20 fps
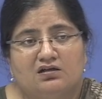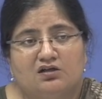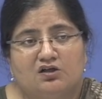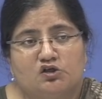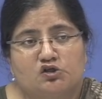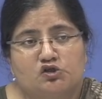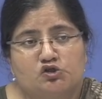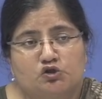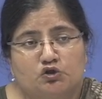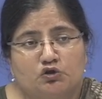
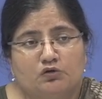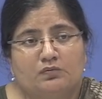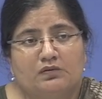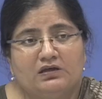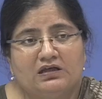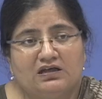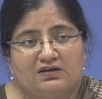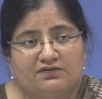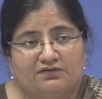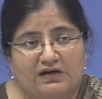should
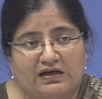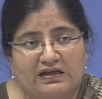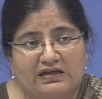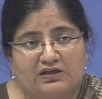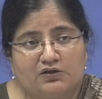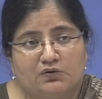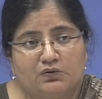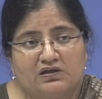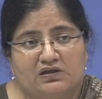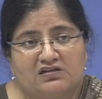be
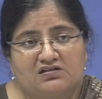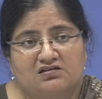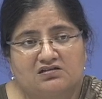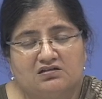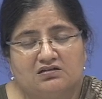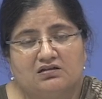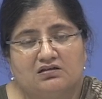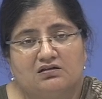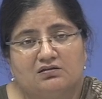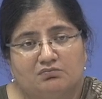
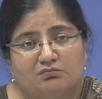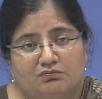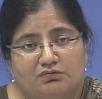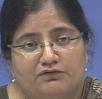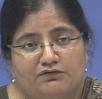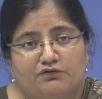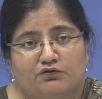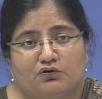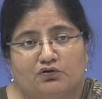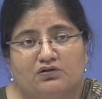evaluated
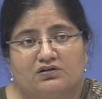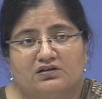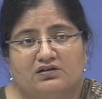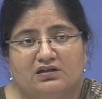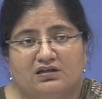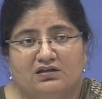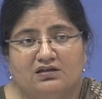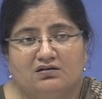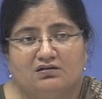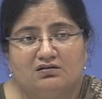before
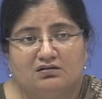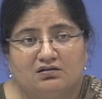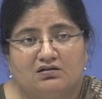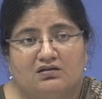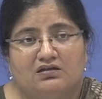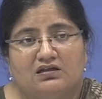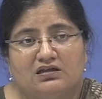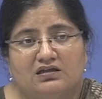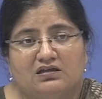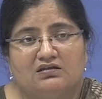the
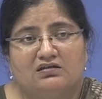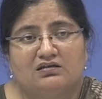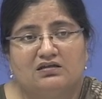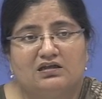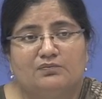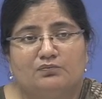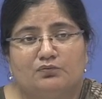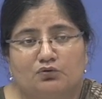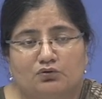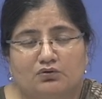
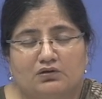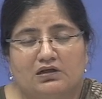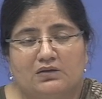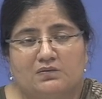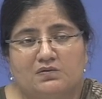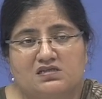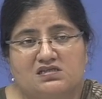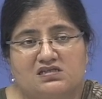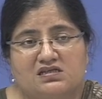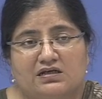program
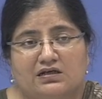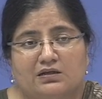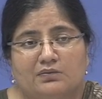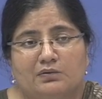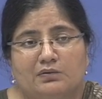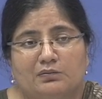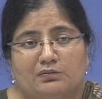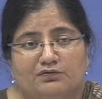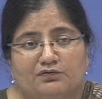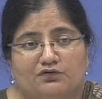is set up
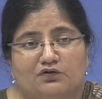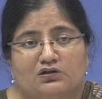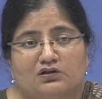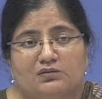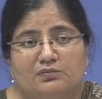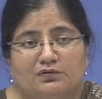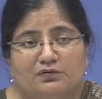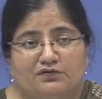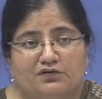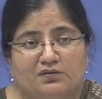and before the
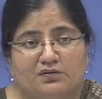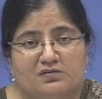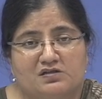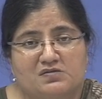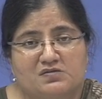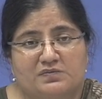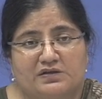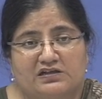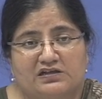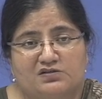
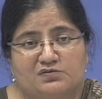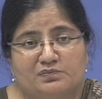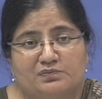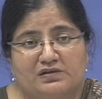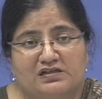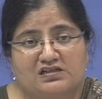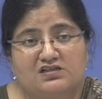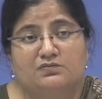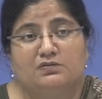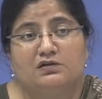performance
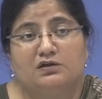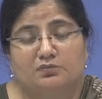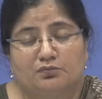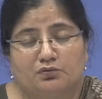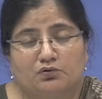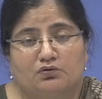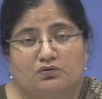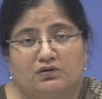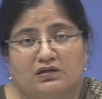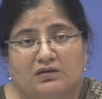measurement
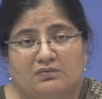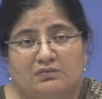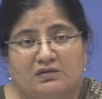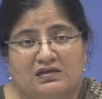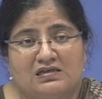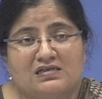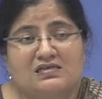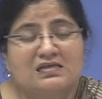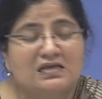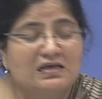program
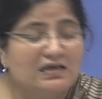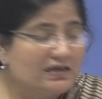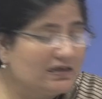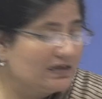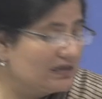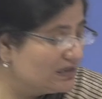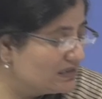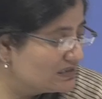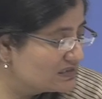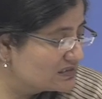is
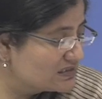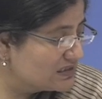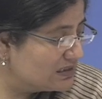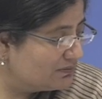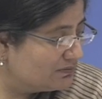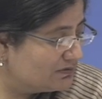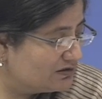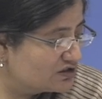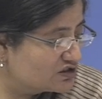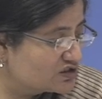
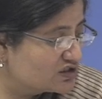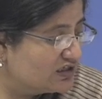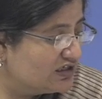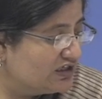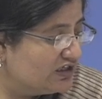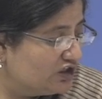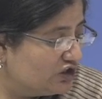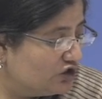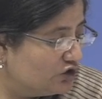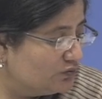established.
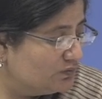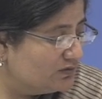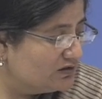Human